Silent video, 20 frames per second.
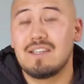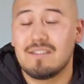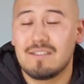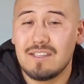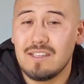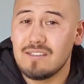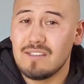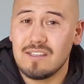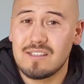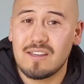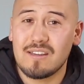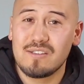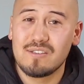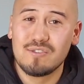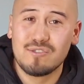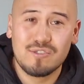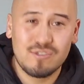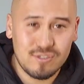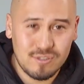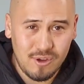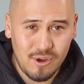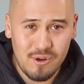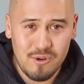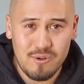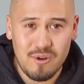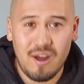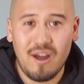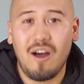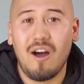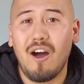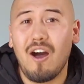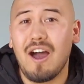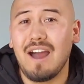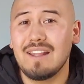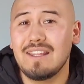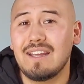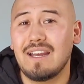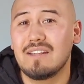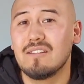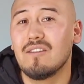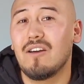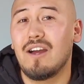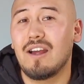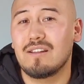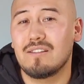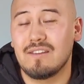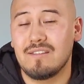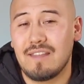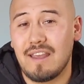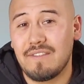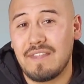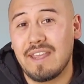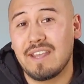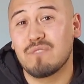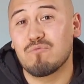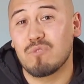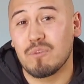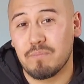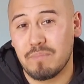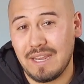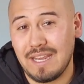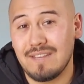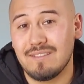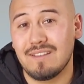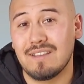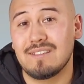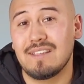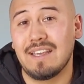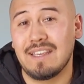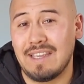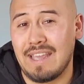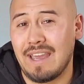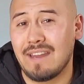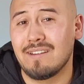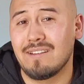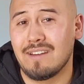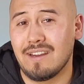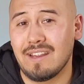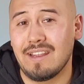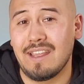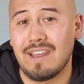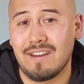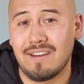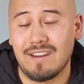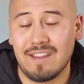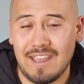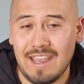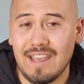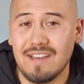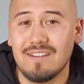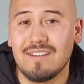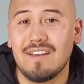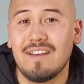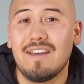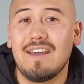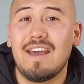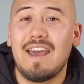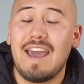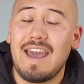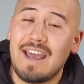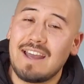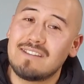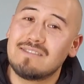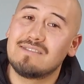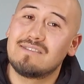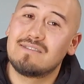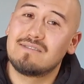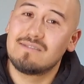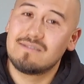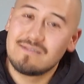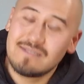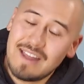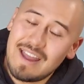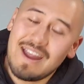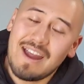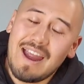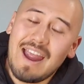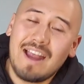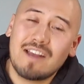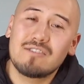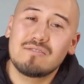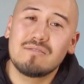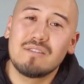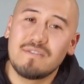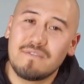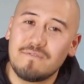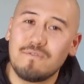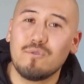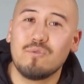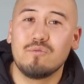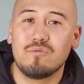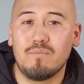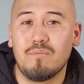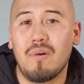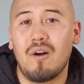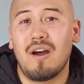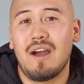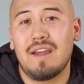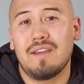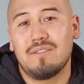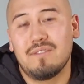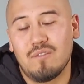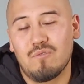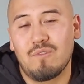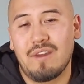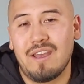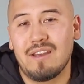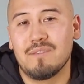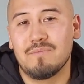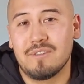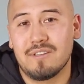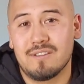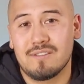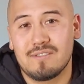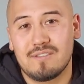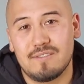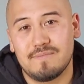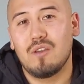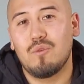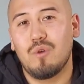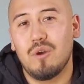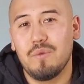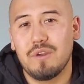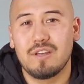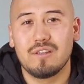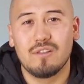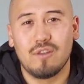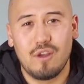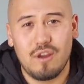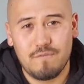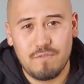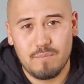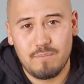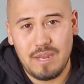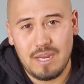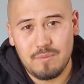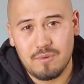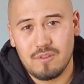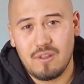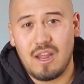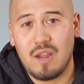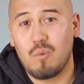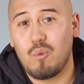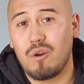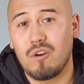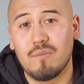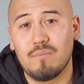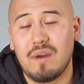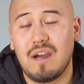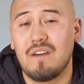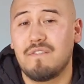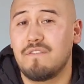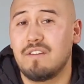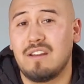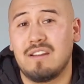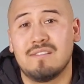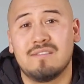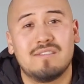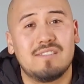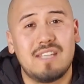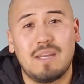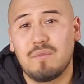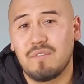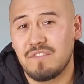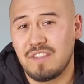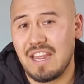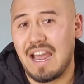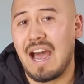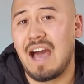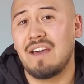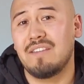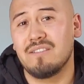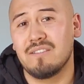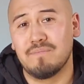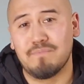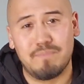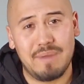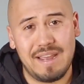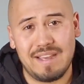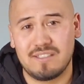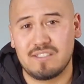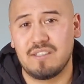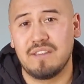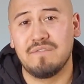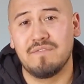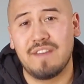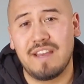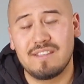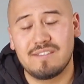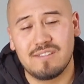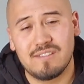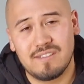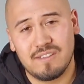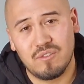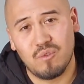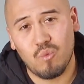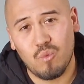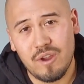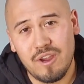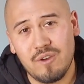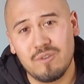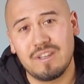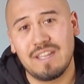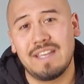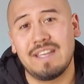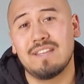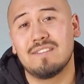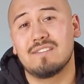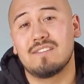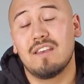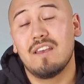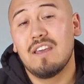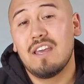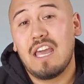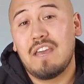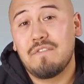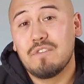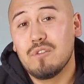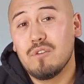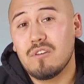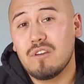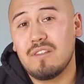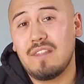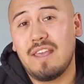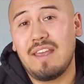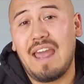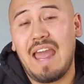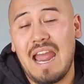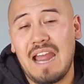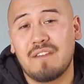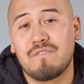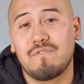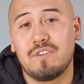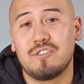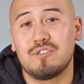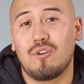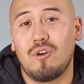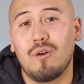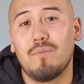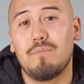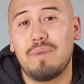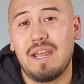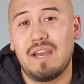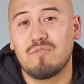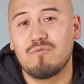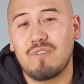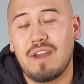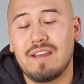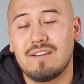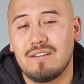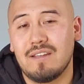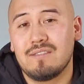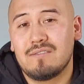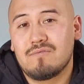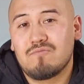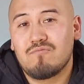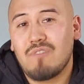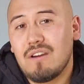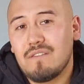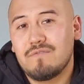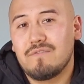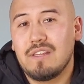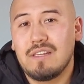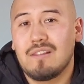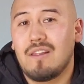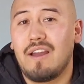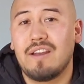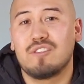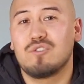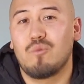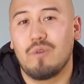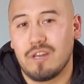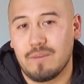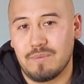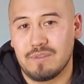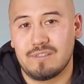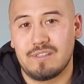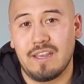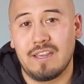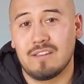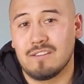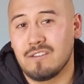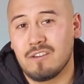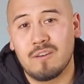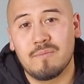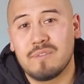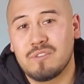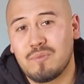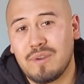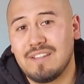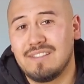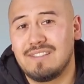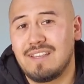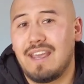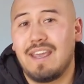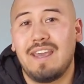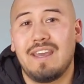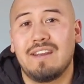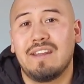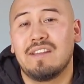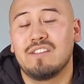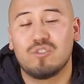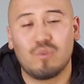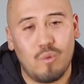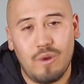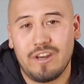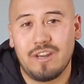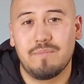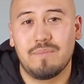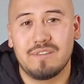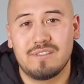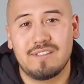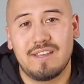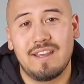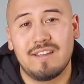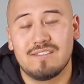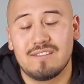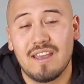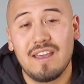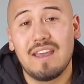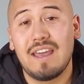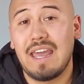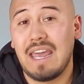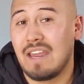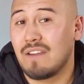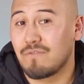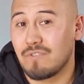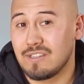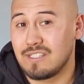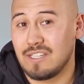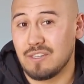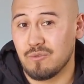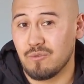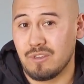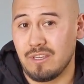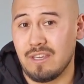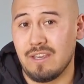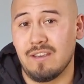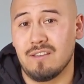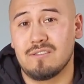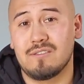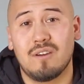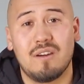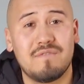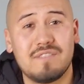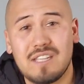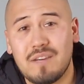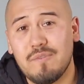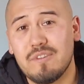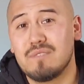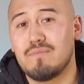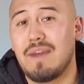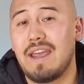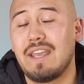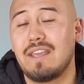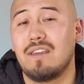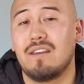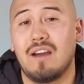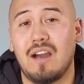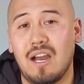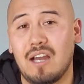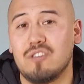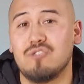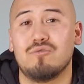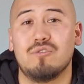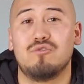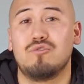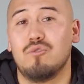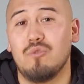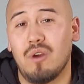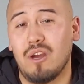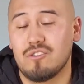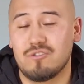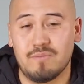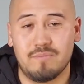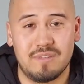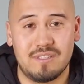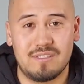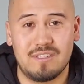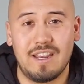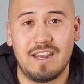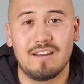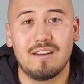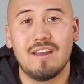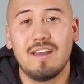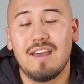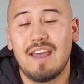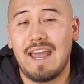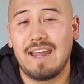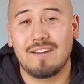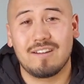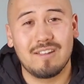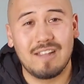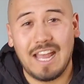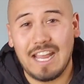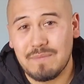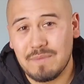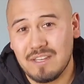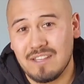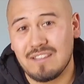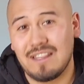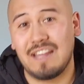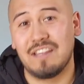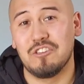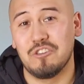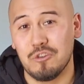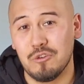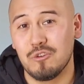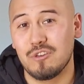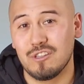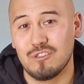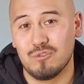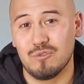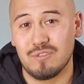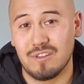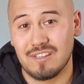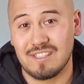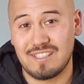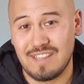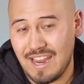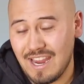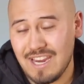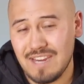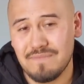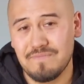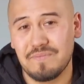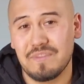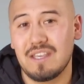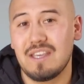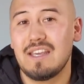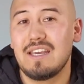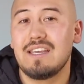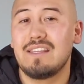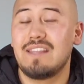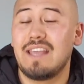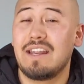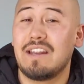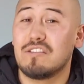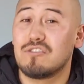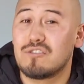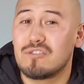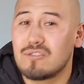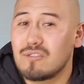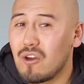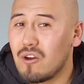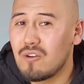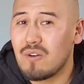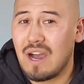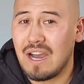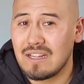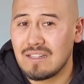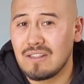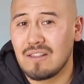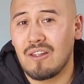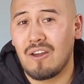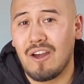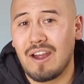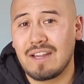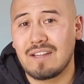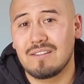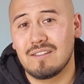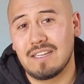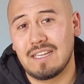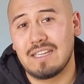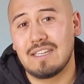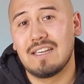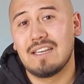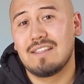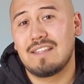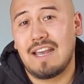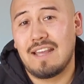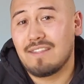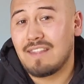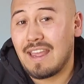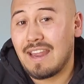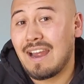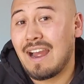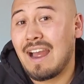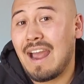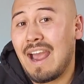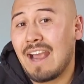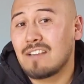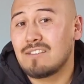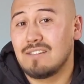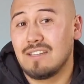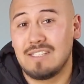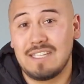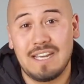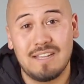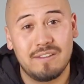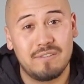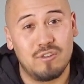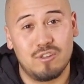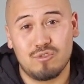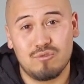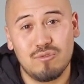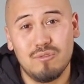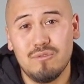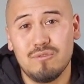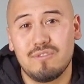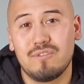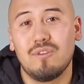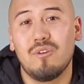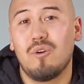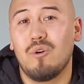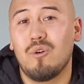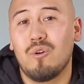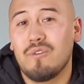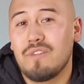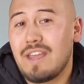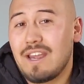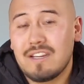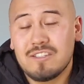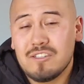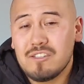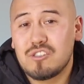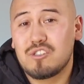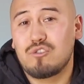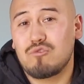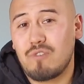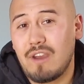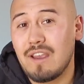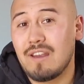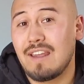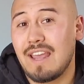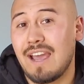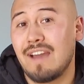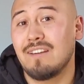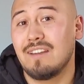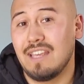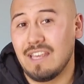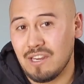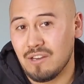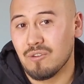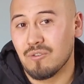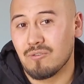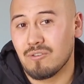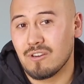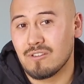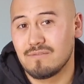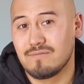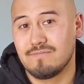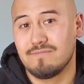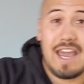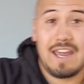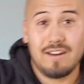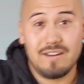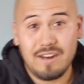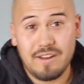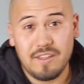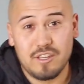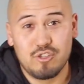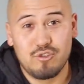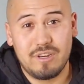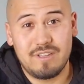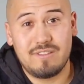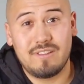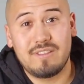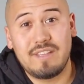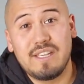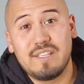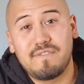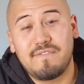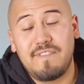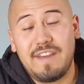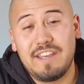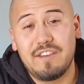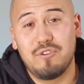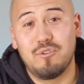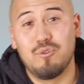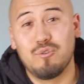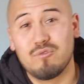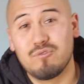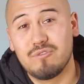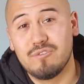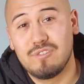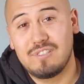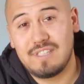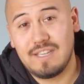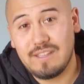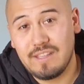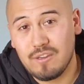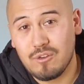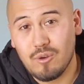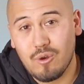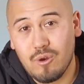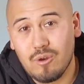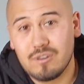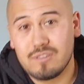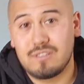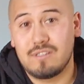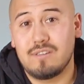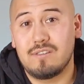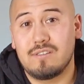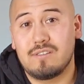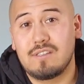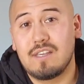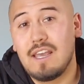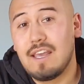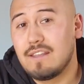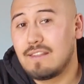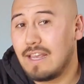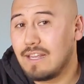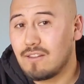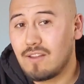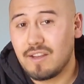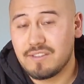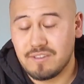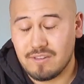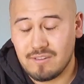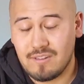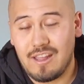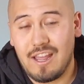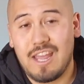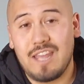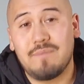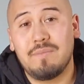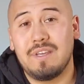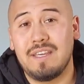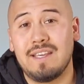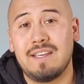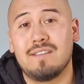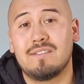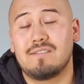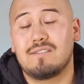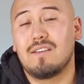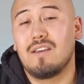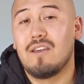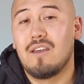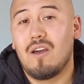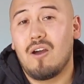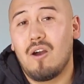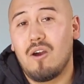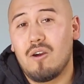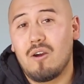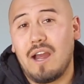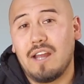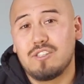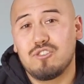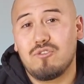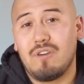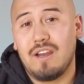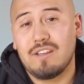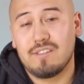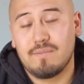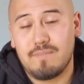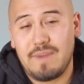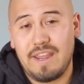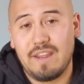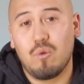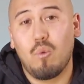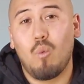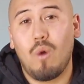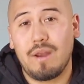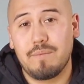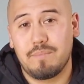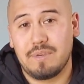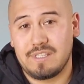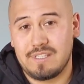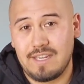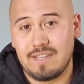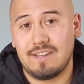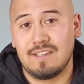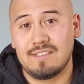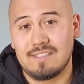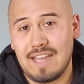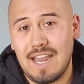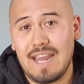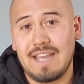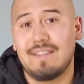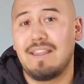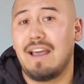This is so highly unlikely that they can repeat this again and again and again. And they are actually fooled by the randomness. What we can learn from people like Warren Buffett and some of the other best investors in the world is, if you look at their average compound rate, it's roughly like 20%, between 10 and 20% every single year. So if someone's making 100, 200% and claiming that you can do the same, then it's so unlikely that they are actually telling the truth, or they are just straight out ignorant. And another trick that these fake gurus selling courses, they like to claim is, oh, I try to make 1% a day.